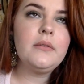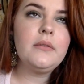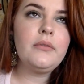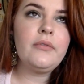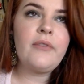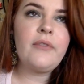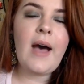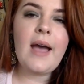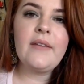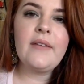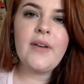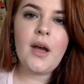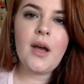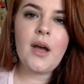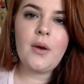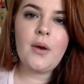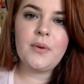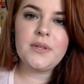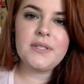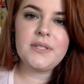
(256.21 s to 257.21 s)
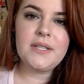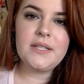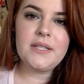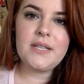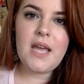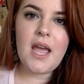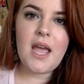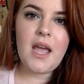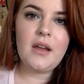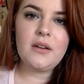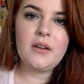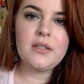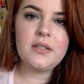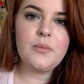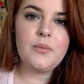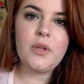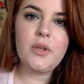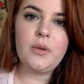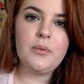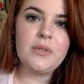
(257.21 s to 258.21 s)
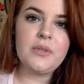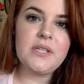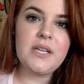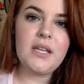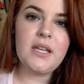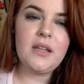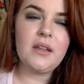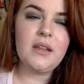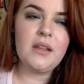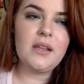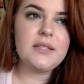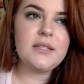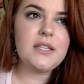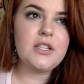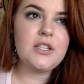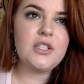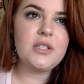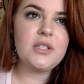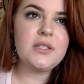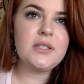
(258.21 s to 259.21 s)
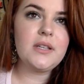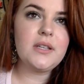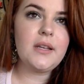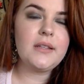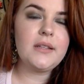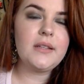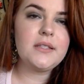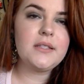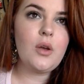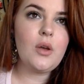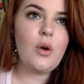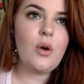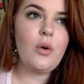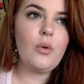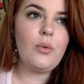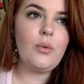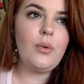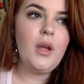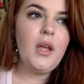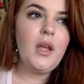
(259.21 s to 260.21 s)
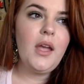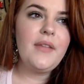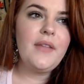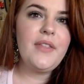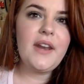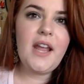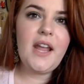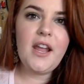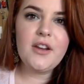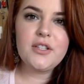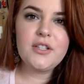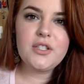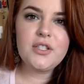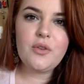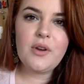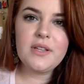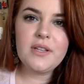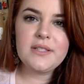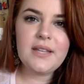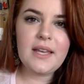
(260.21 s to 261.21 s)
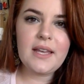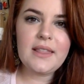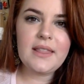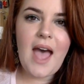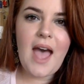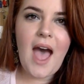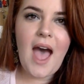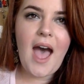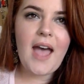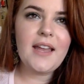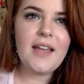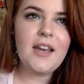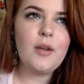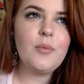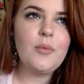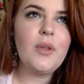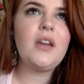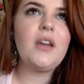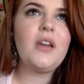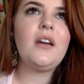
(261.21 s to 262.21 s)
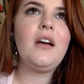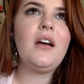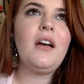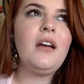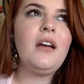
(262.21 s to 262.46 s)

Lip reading: 5 hours a day or something ridiculous. It's so, and then I hear stories like that and I'm like, ugh,